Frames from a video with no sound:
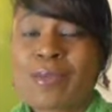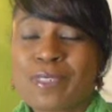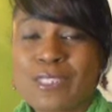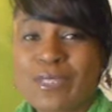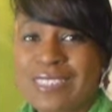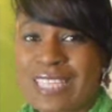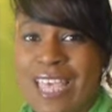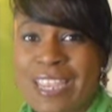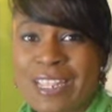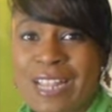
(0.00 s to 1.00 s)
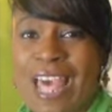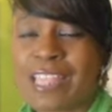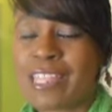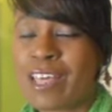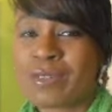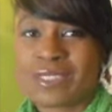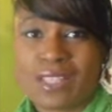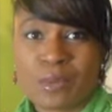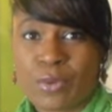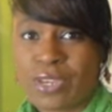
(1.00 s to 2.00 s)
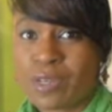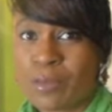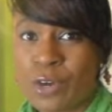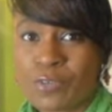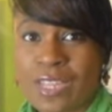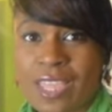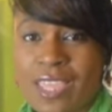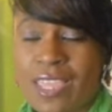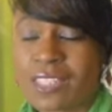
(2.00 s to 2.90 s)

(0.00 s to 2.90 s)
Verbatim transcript: am so excited. I love celebrating a birthday.